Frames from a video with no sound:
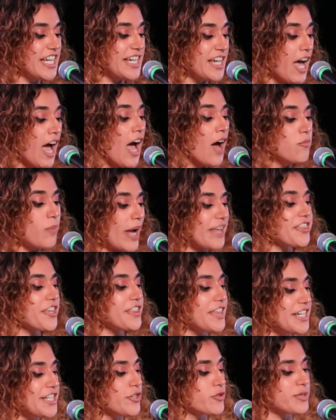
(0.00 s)
and rather
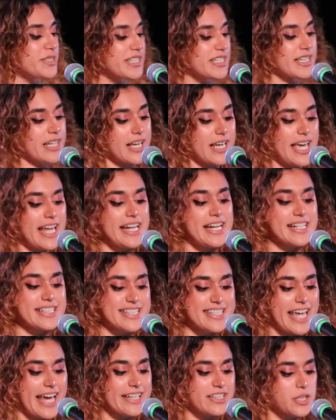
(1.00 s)
than using an
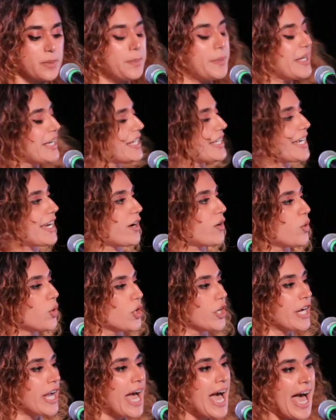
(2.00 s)
encyclopedia
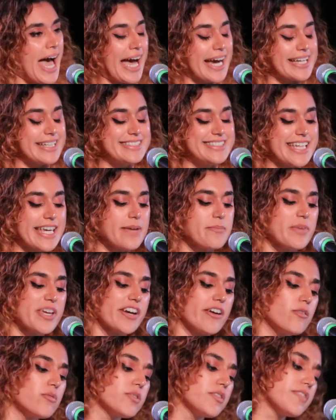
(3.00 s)
or
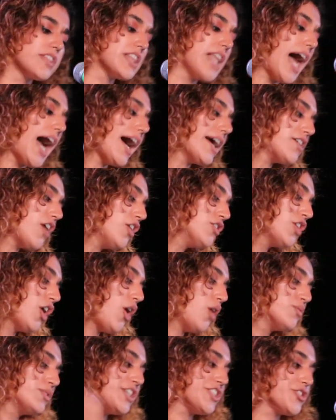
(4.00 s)
academia, we rely on the
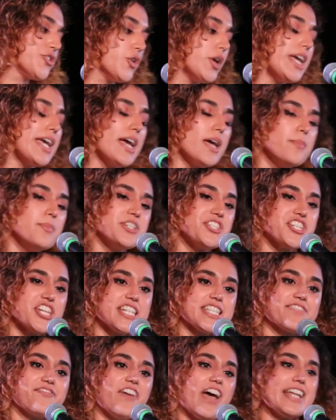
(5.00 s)
only 3
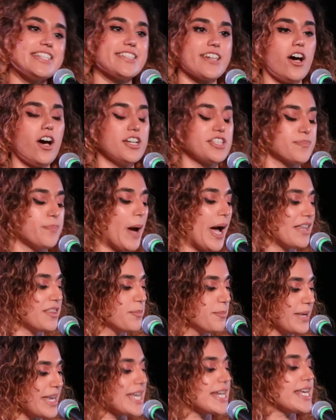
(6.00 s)
images fed to us by the
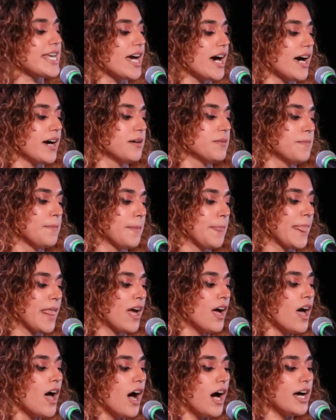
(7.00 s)
media.
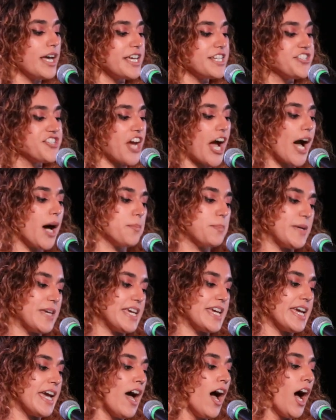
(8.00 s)
A
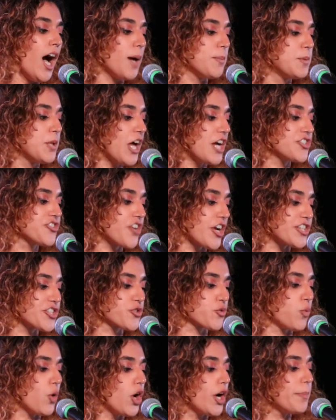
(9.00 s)
hijabi, a
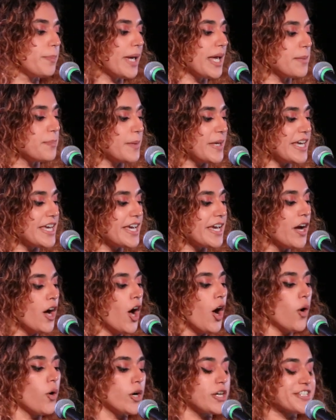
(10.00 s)
blood-drenched war baby,
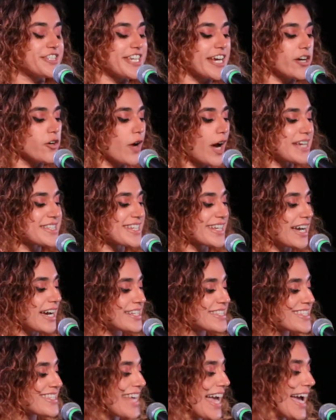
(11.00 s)
or a terrorizing
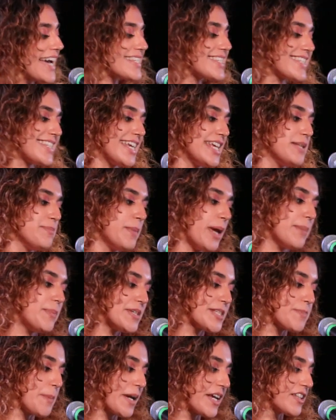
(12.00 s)
assassin,
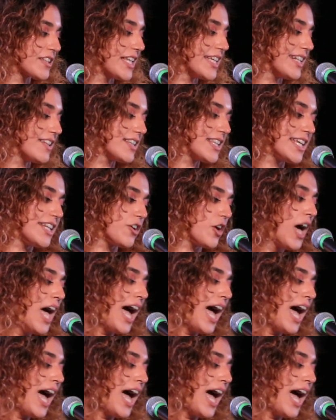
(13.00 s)
maybe sprinkle in a little